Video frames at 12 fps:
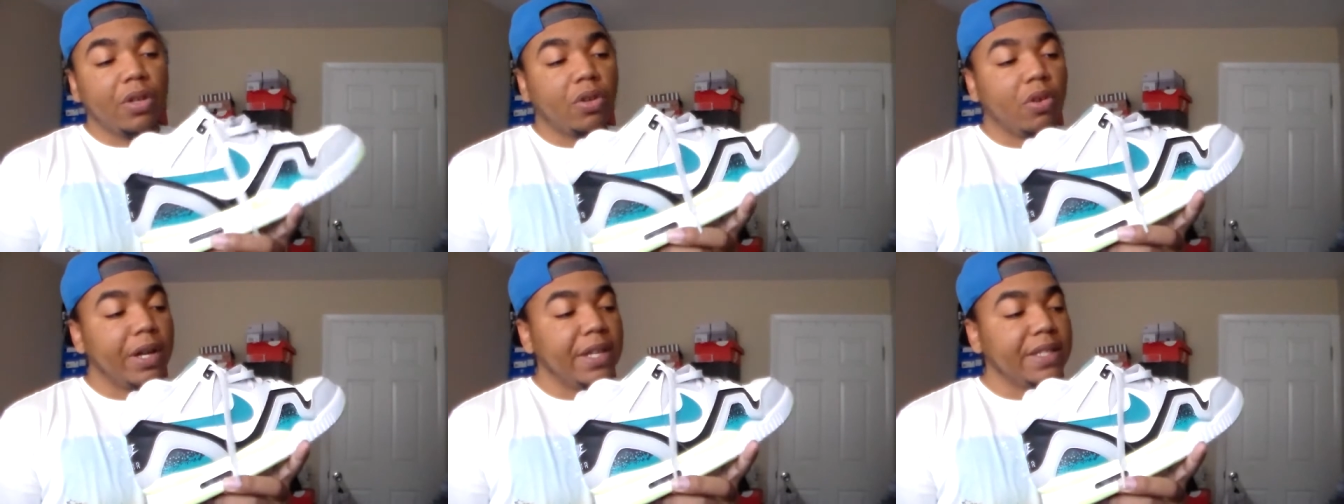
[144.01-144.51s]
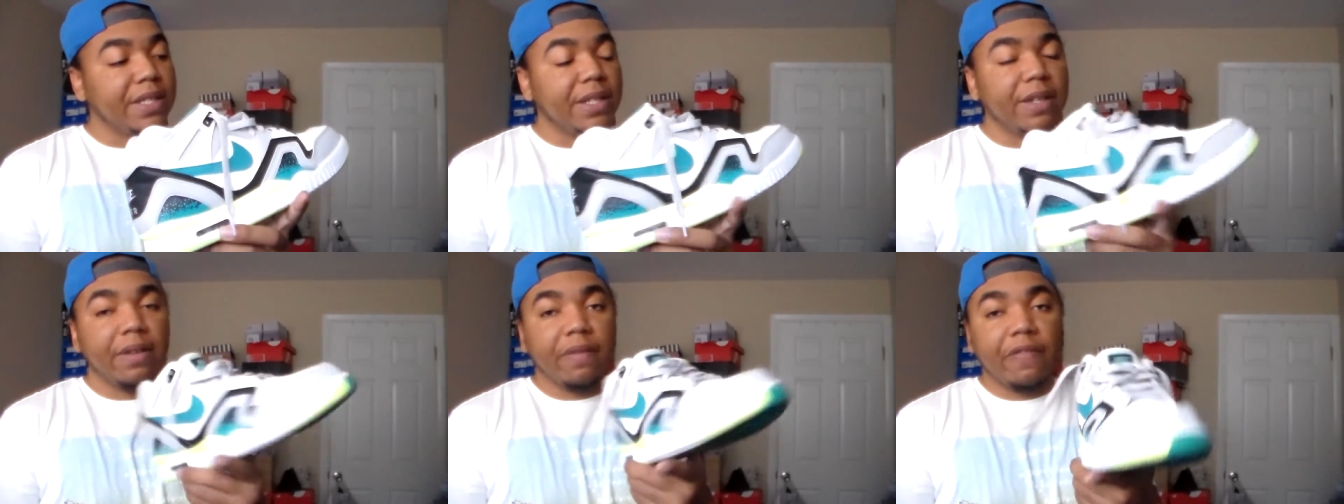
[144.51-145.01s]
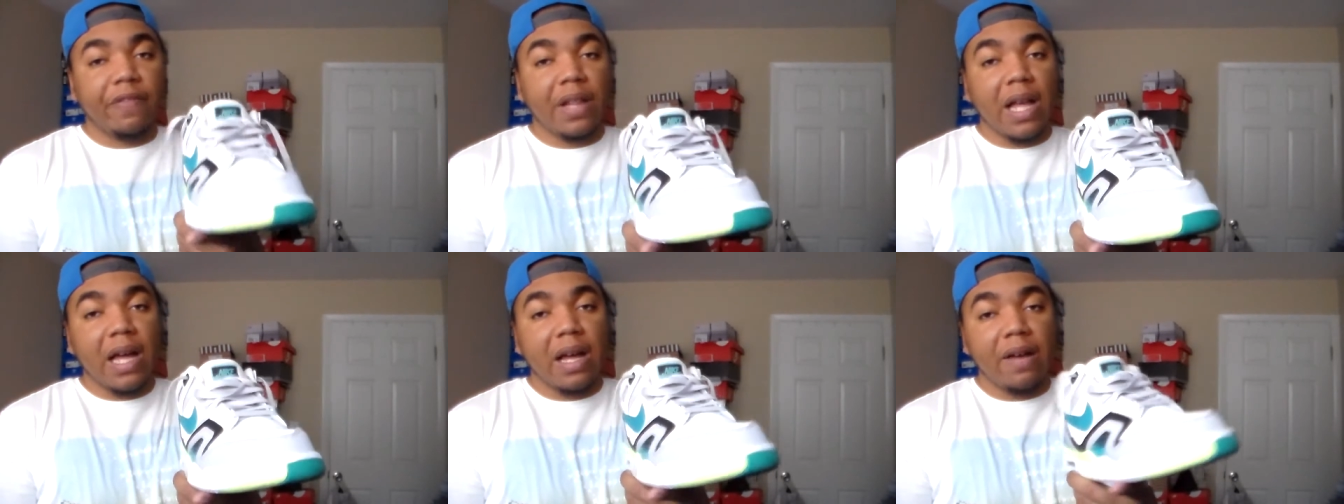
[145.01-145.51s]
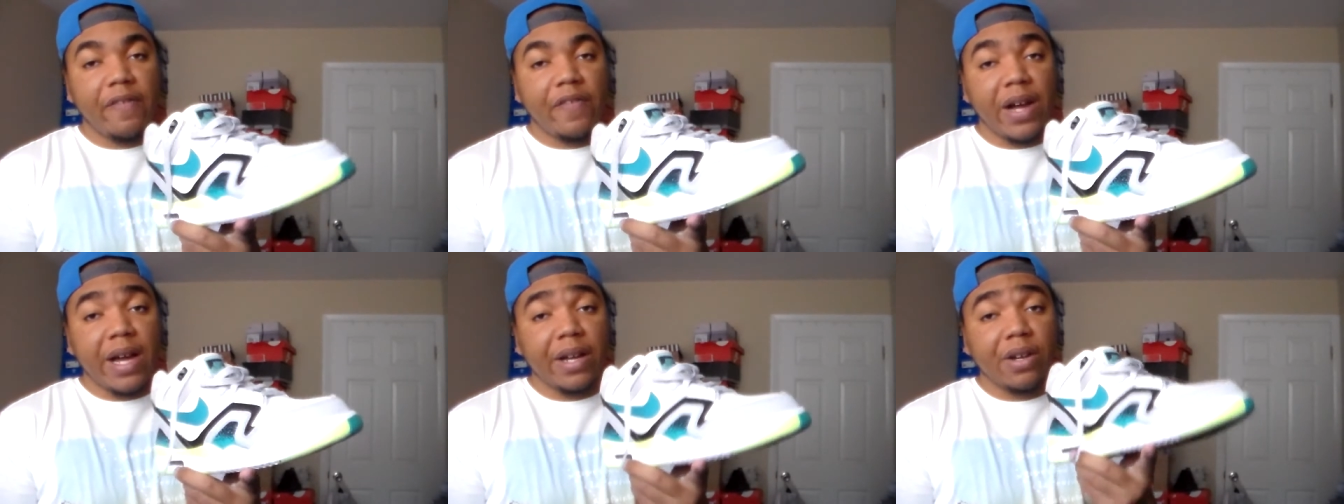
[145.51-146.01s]
Crazy, fly,
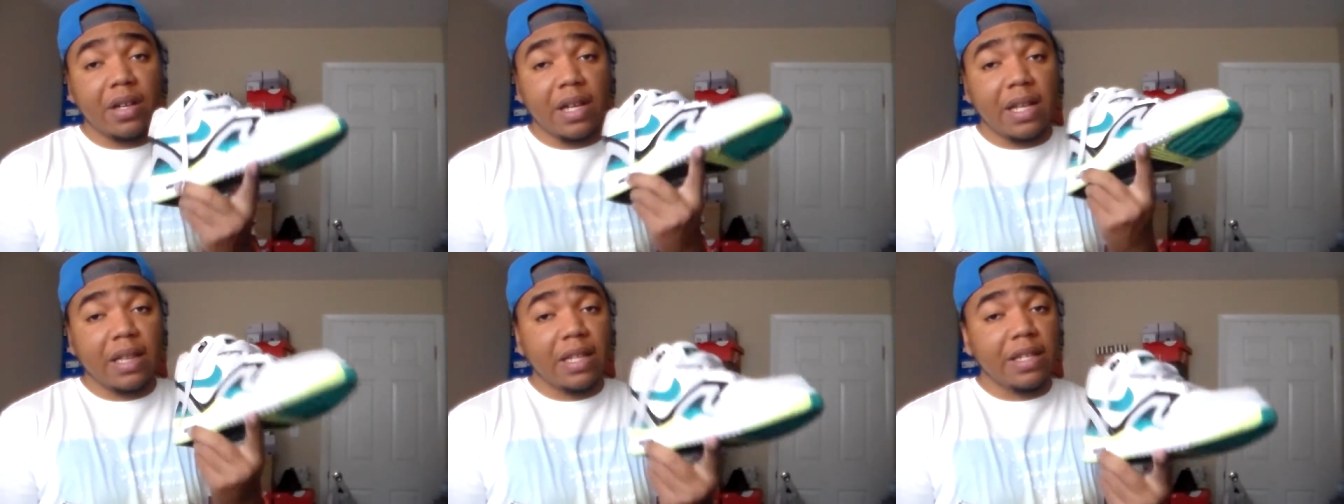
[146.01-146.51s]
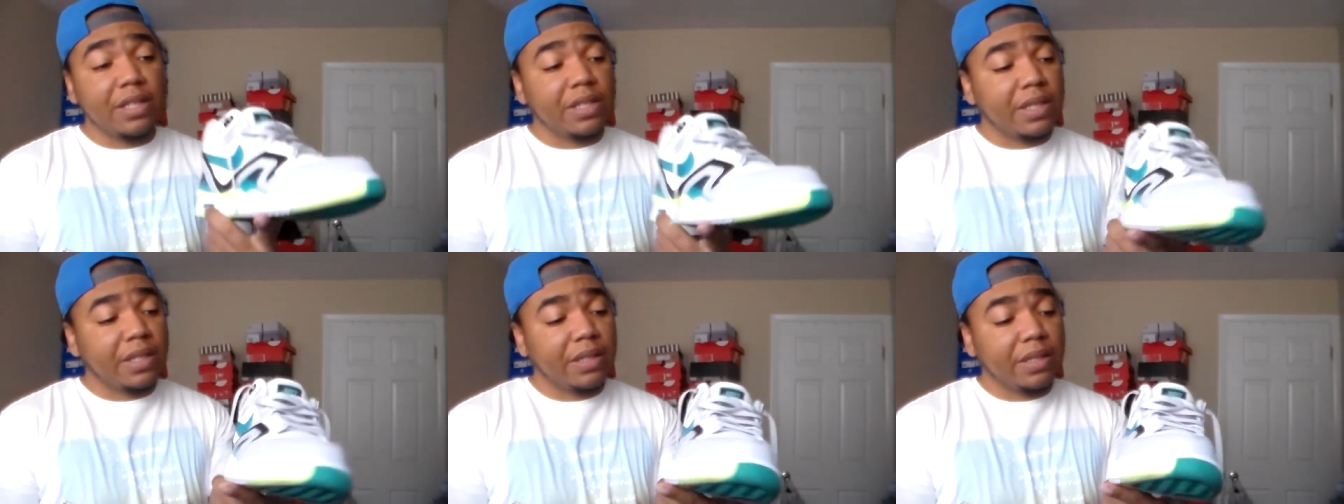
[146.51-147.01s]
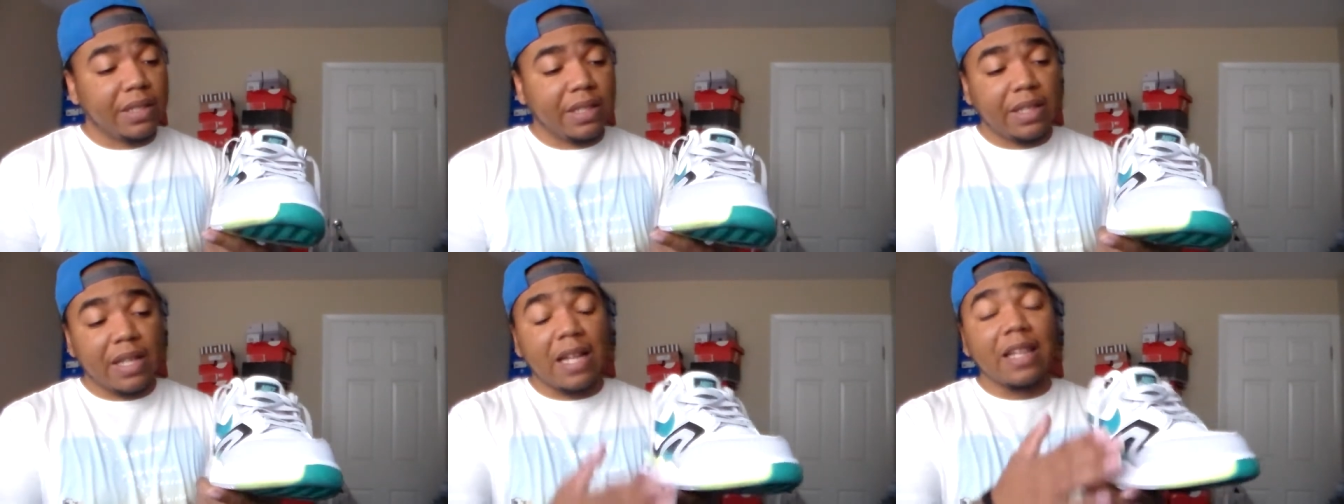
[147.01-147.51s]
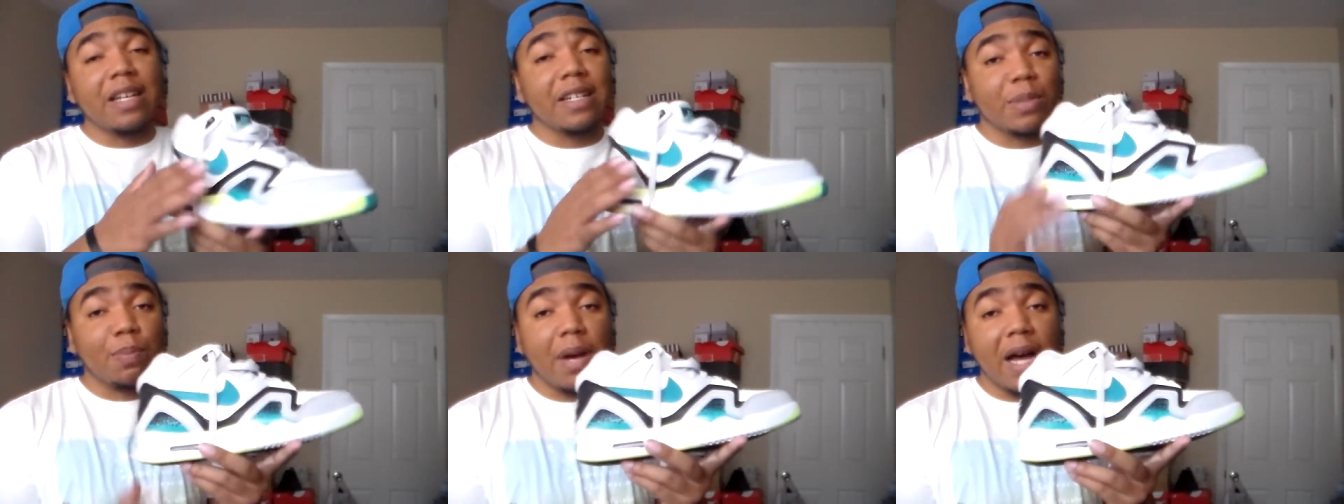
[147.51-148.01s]
fire. I love this I love
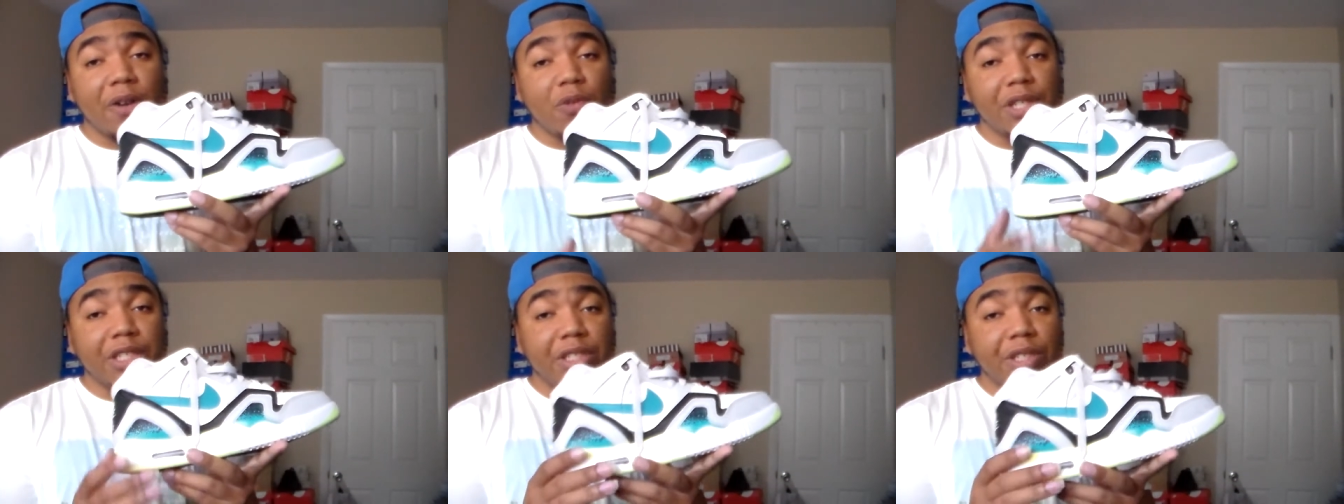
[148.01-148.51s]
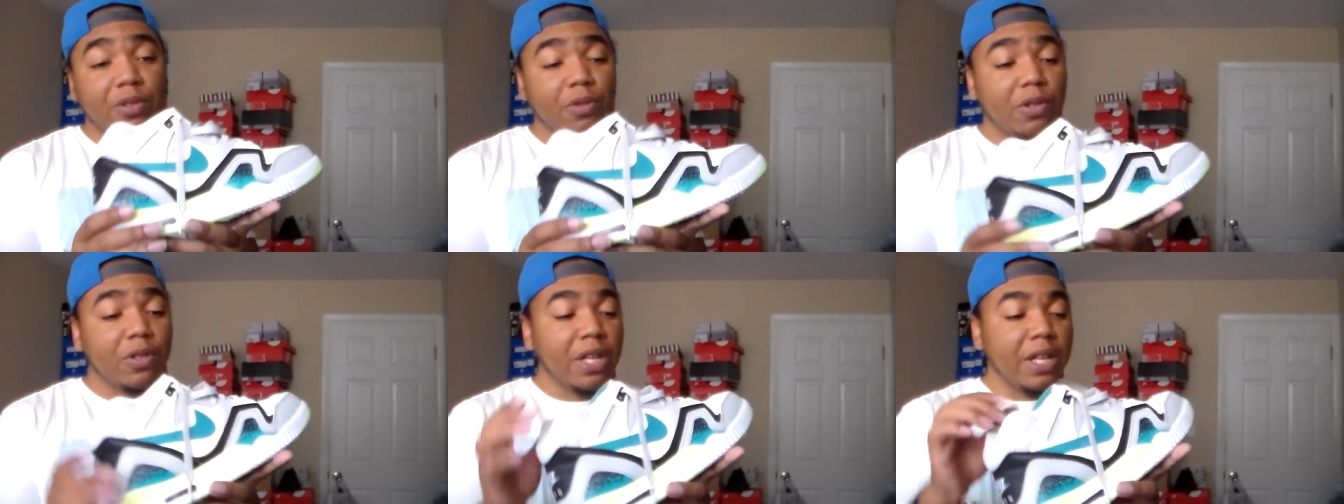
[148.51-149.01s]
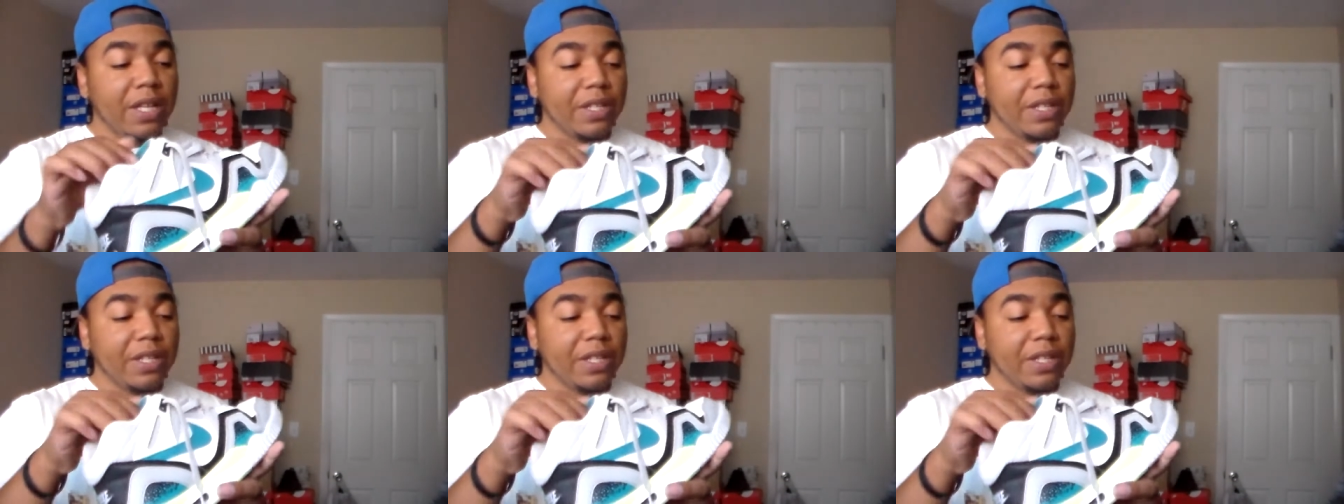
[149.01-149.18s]
this model in general.